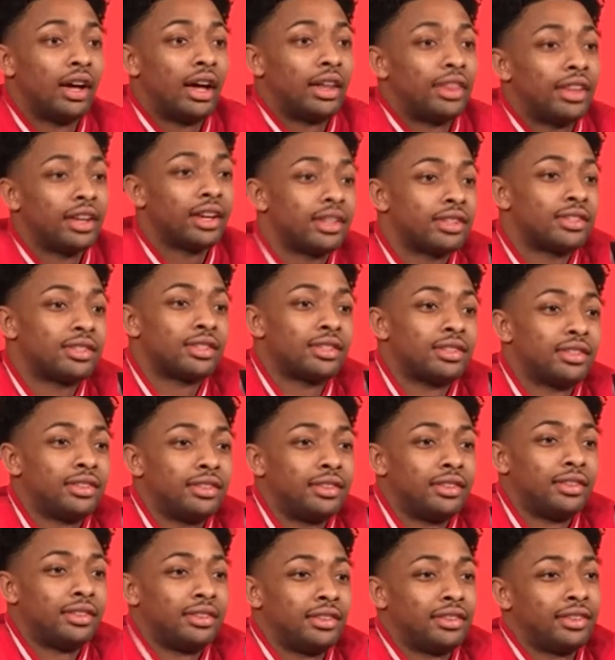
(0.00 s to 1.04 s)
I think it's,
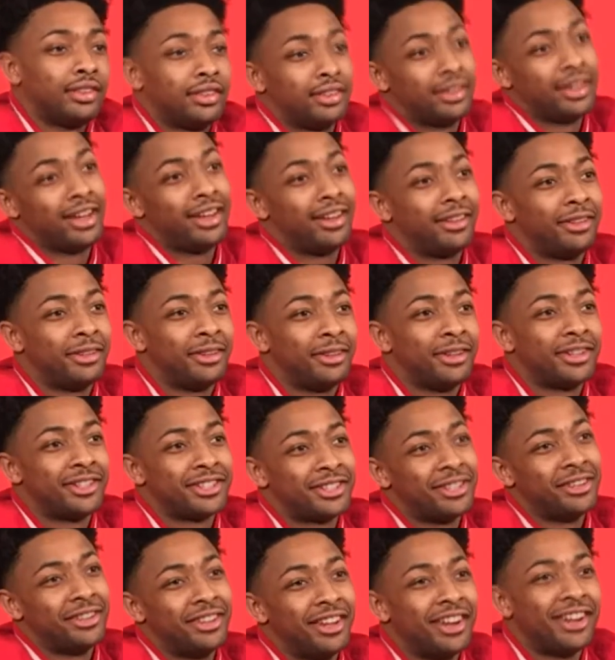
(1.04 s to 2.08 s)
they're
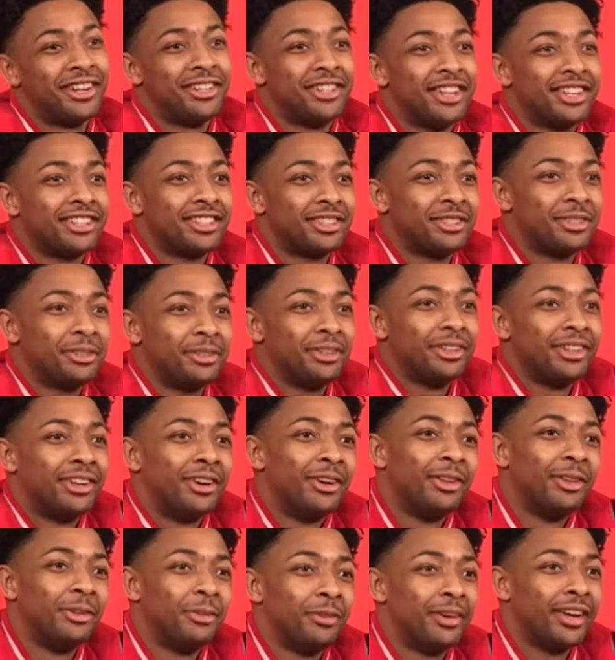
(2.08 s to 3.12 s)
still not adjusted to it
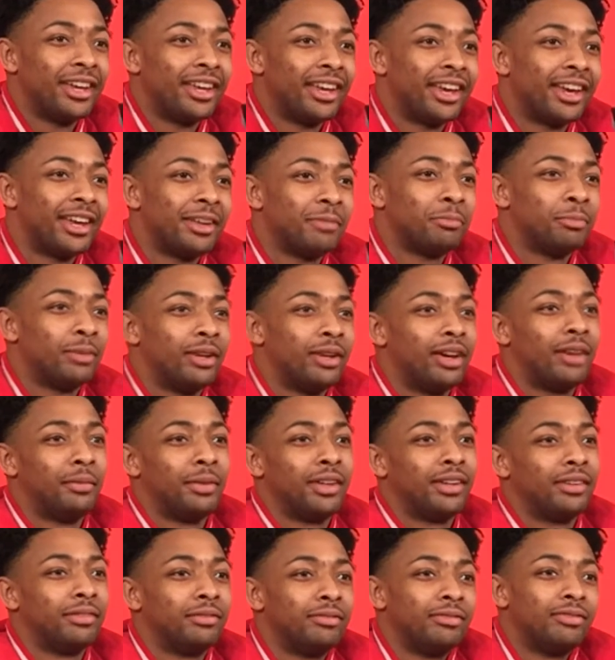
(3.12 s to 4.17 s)
all the way yet, but I
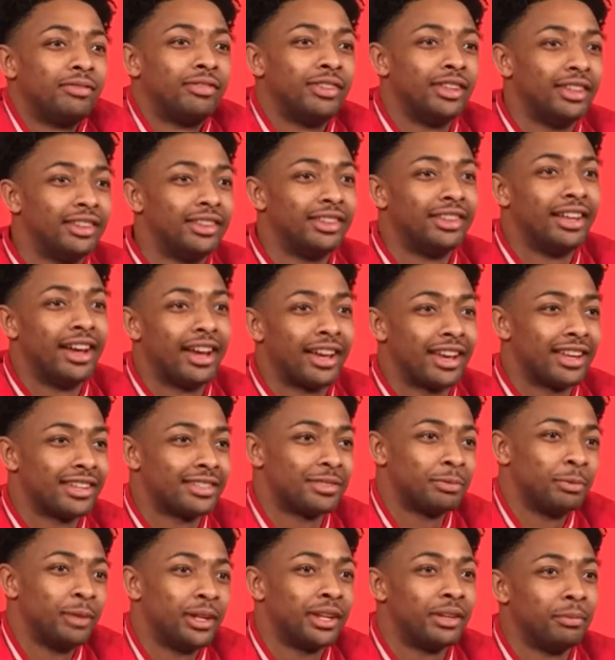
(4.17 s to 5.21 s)
mean, but I
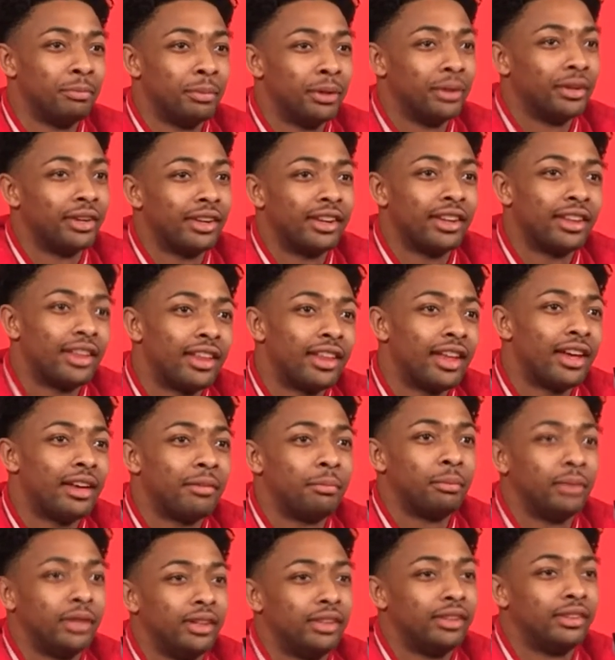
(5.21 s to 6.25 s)
guess we can build into that,
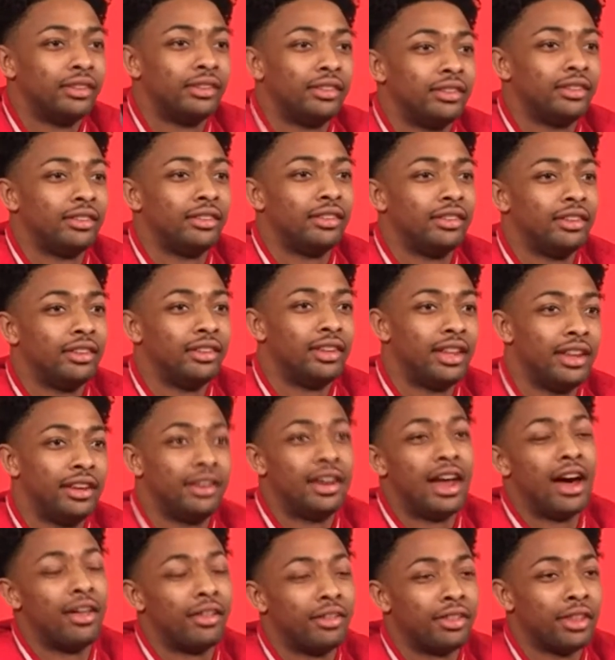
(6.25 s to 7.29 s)
but they,
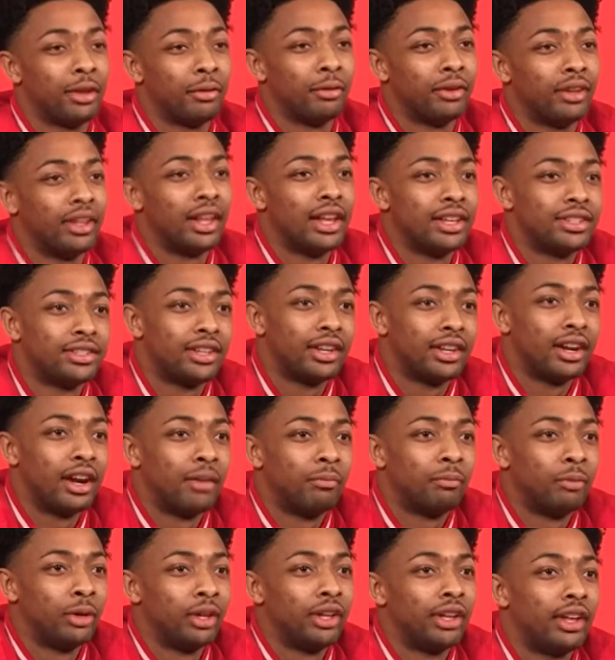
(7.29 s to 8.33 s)
now that they realize that I'm
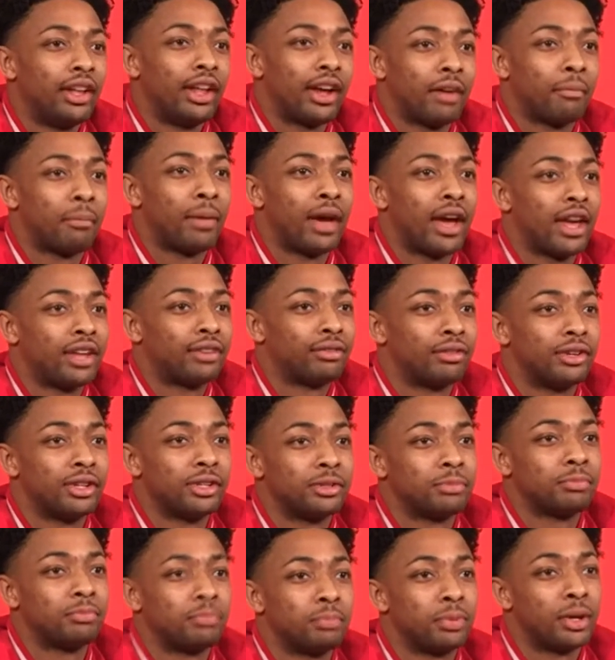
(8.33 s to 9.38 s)
really, like, a
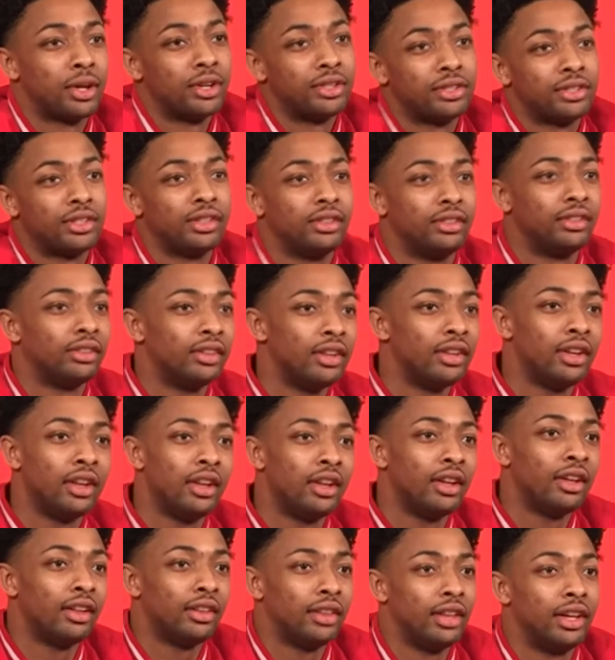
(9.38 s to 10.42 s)
pass-first person,
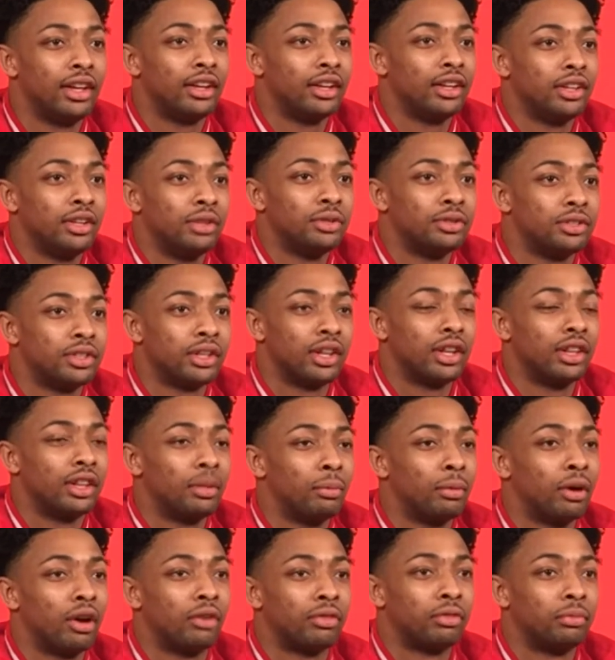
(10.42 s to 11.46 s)
they can get used to getting the
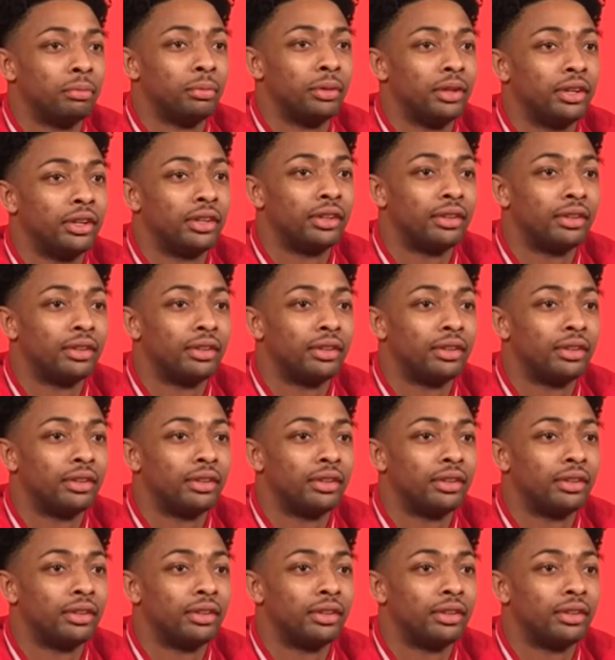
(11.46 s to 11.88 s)
ball from me.